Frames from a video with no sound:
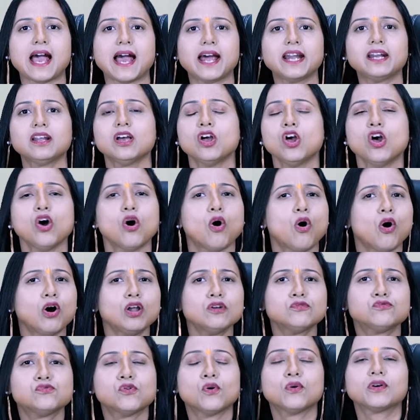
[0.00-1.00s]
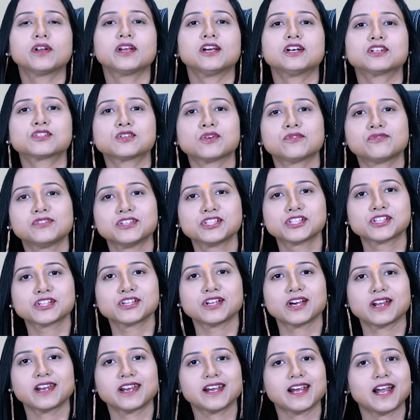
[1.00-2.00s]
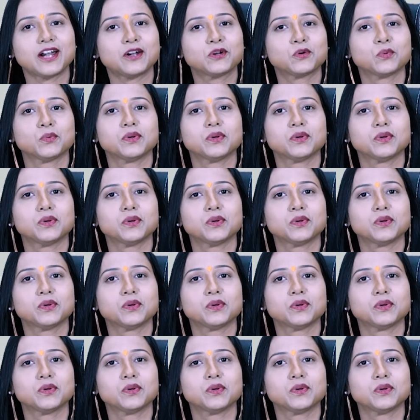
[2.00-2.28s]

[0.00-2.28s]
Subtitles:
and all 4 years of engineering and